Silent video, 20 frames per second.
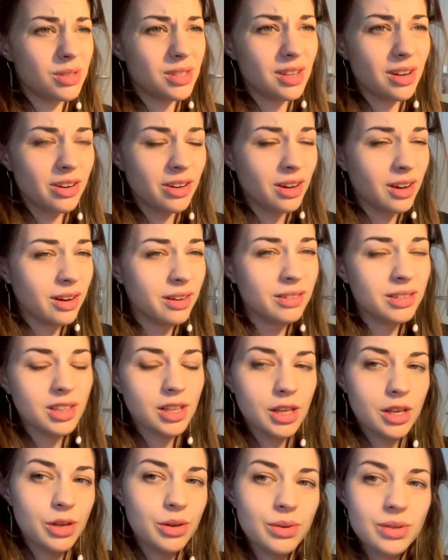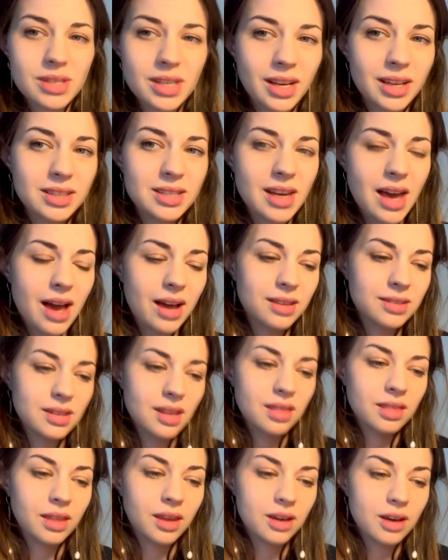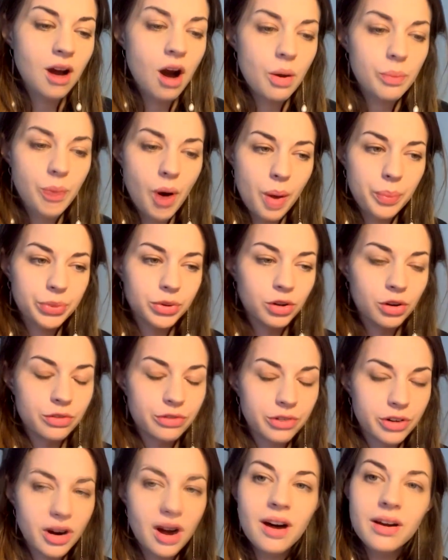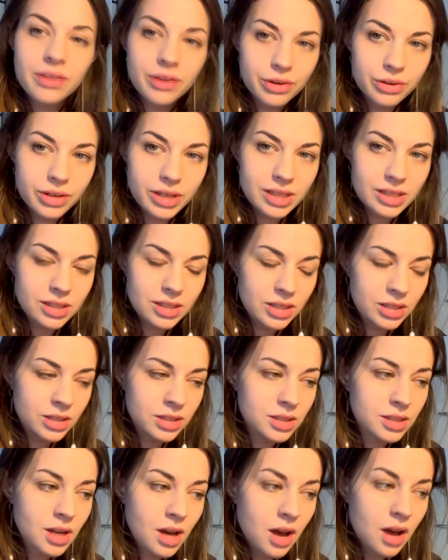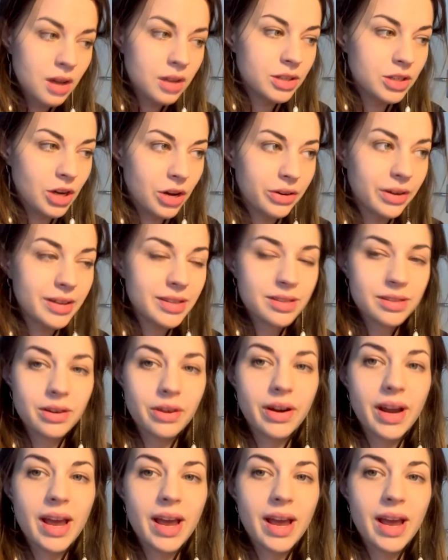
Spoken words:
they're not even using tags and they got popular for other reasons, not necessarily